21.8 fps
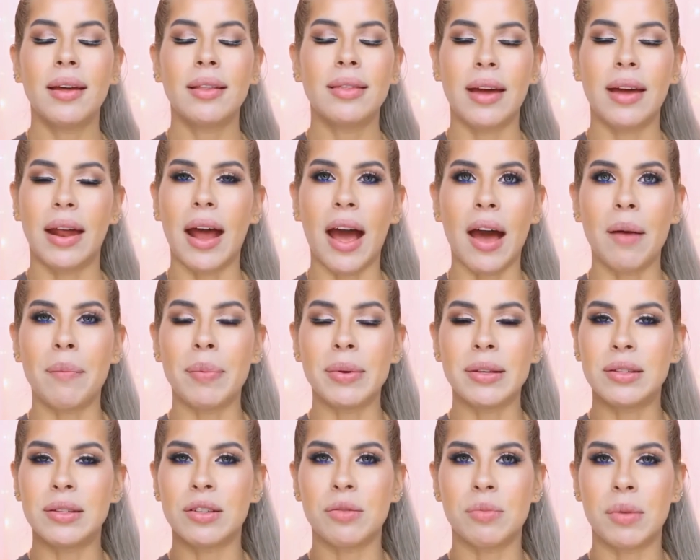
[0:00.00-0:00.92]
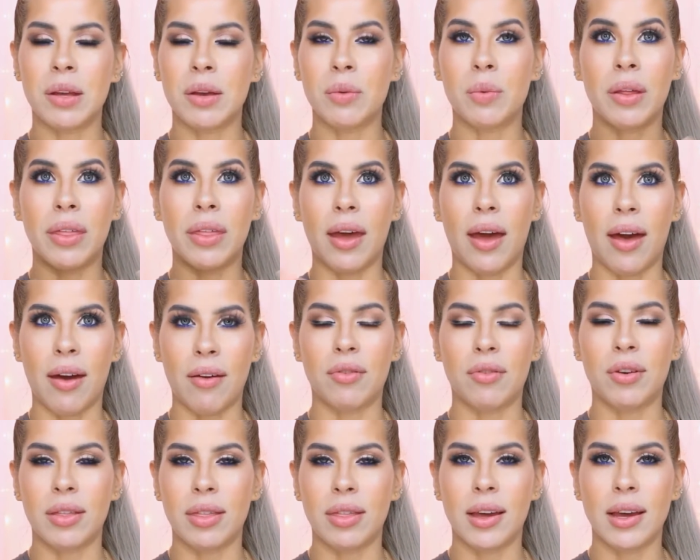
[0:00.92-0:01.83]
that happens to me with
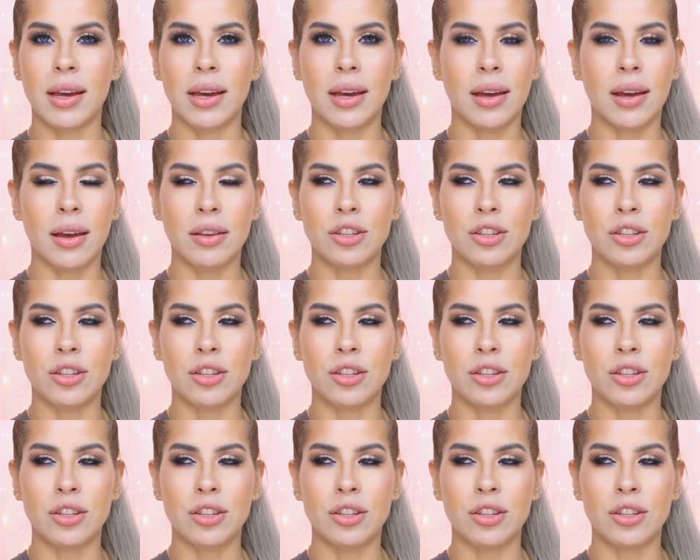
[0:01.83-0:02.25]
everything,